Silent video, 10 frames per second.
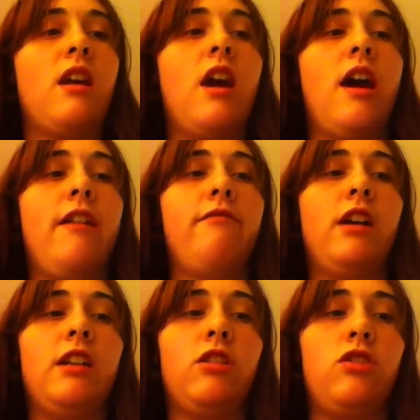I've
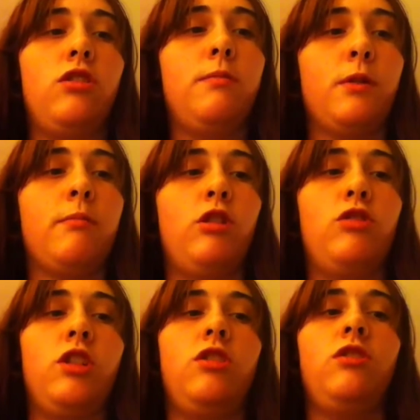gotten 2
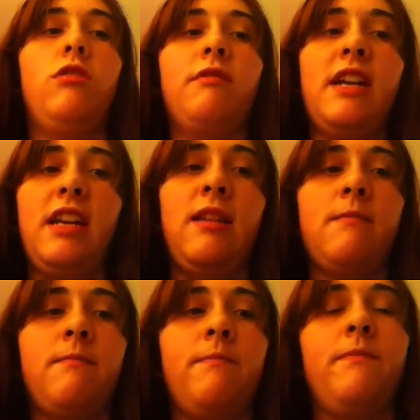promotions already.
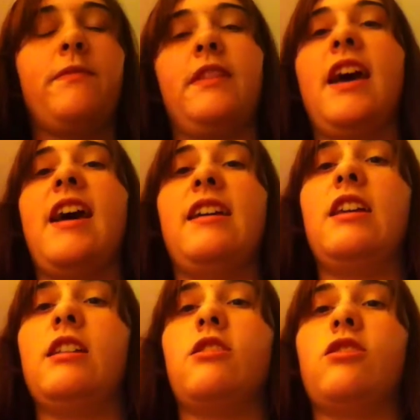That
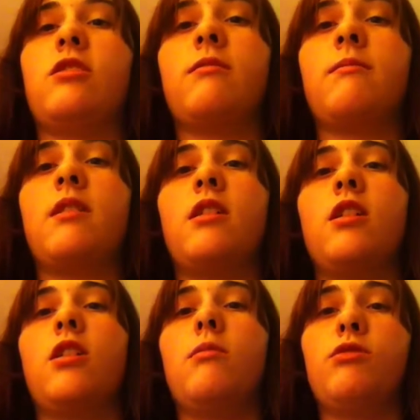is
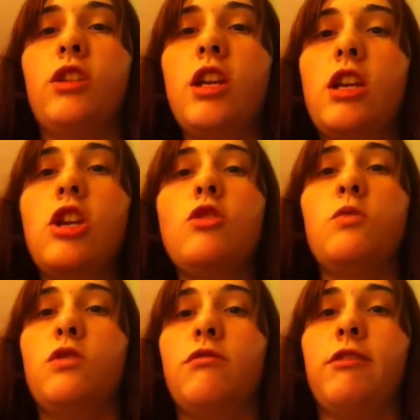pretty
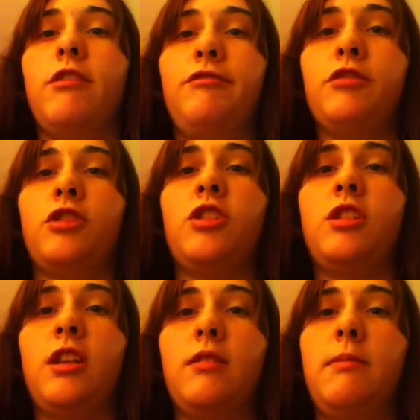huge for the first
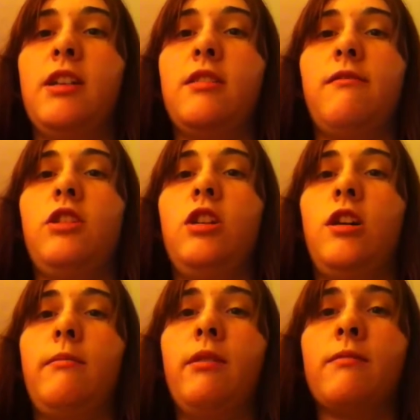6 months of a job.